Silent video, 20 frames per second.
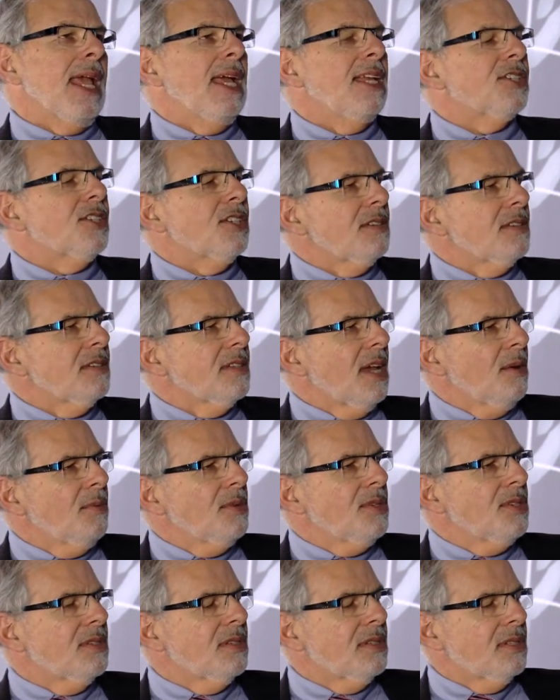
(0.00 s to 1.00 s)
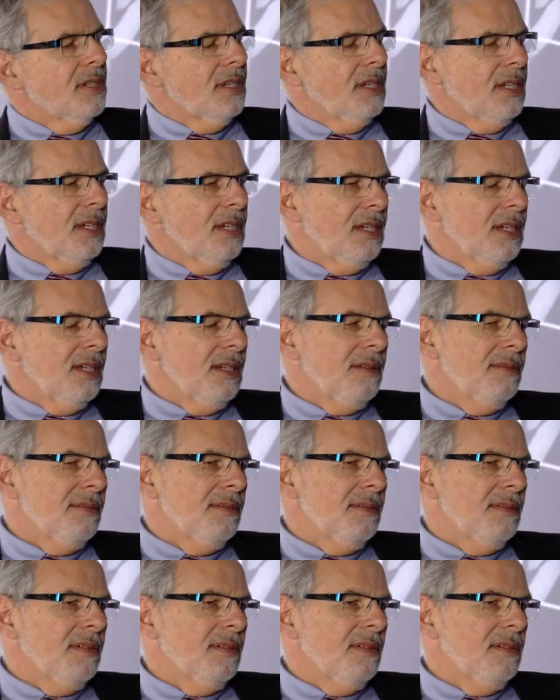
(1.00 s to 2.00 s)
And just as I was
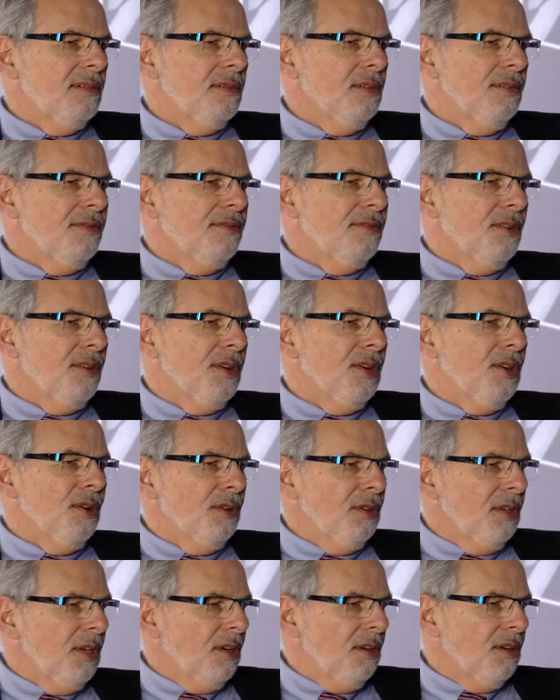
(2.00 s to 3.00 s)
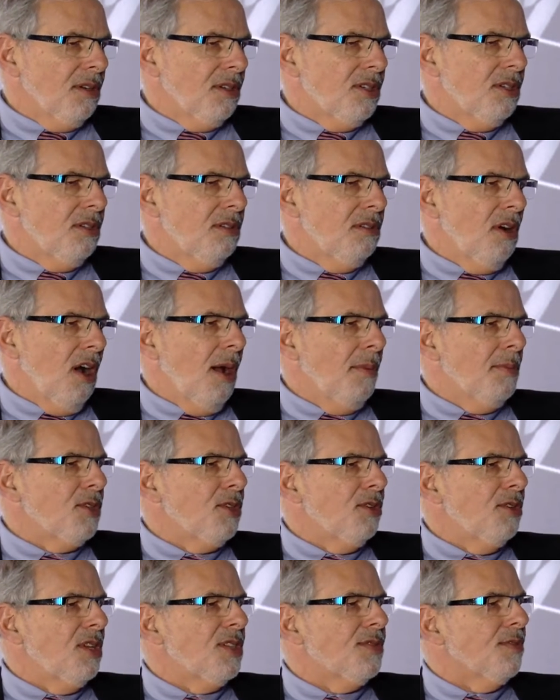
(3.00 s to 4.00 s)
referring earlier to
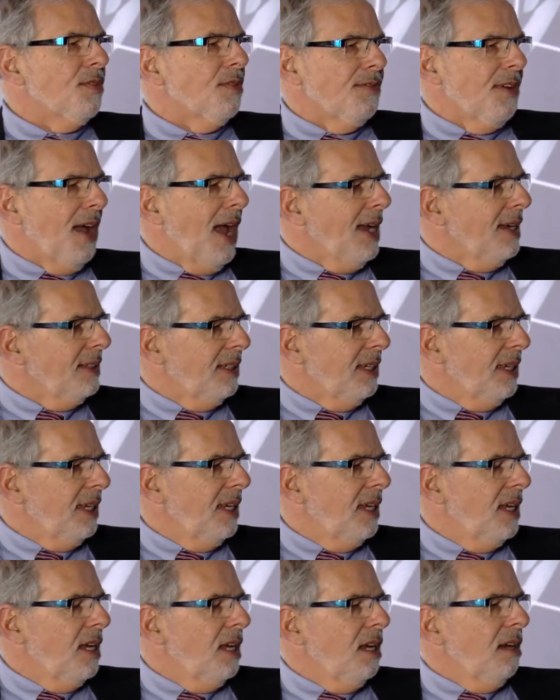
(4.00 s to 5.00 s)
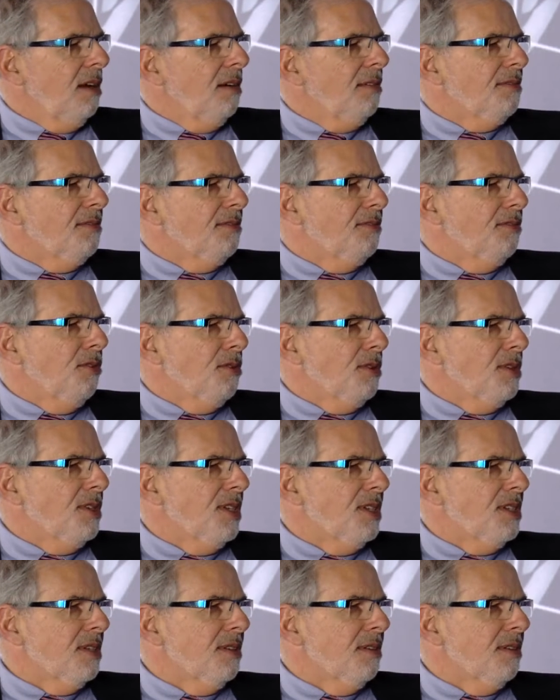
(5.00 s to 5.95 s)
opportunities for faculty, who